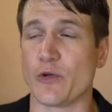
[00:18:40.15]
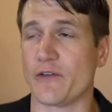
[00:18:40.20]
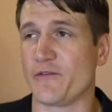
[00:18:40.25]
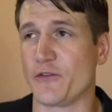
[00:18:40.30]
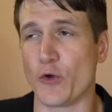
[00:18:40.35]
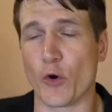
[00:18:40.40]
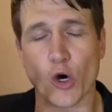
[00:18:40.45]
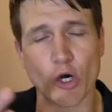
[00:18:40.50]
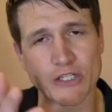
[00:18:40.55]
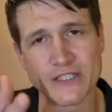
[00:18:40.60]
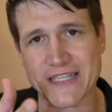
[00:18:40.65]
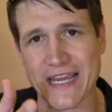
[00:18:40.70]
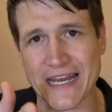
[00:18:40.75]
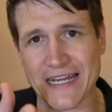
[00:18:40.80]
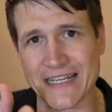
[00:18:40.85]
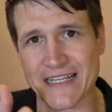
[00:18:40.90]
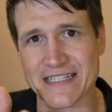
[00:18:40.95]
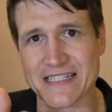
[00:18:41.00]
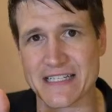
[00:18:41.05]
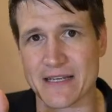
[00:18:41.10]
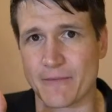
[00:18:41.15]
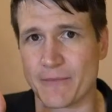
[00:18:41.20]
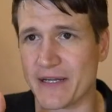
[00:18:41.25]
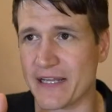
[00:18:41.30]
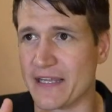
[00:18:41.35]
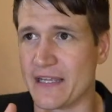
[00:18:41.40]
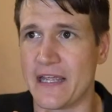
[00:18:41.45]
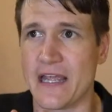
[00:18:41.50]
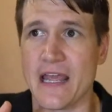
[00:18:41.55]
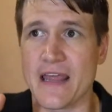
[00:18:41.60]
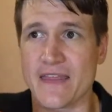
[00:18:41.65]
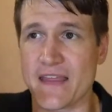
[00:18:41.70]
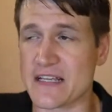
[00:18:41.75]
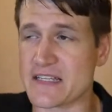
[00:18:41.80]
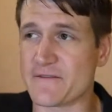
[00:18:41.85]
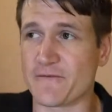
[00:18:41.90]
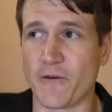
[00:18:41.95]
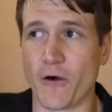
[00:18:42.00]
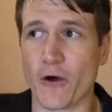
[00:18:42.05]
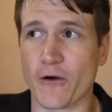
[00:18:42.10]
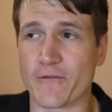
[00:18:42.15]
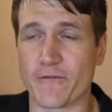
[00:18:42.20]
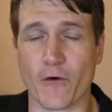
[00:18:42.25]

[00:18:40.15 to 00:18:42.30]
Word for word: If you are dating somebody that's far,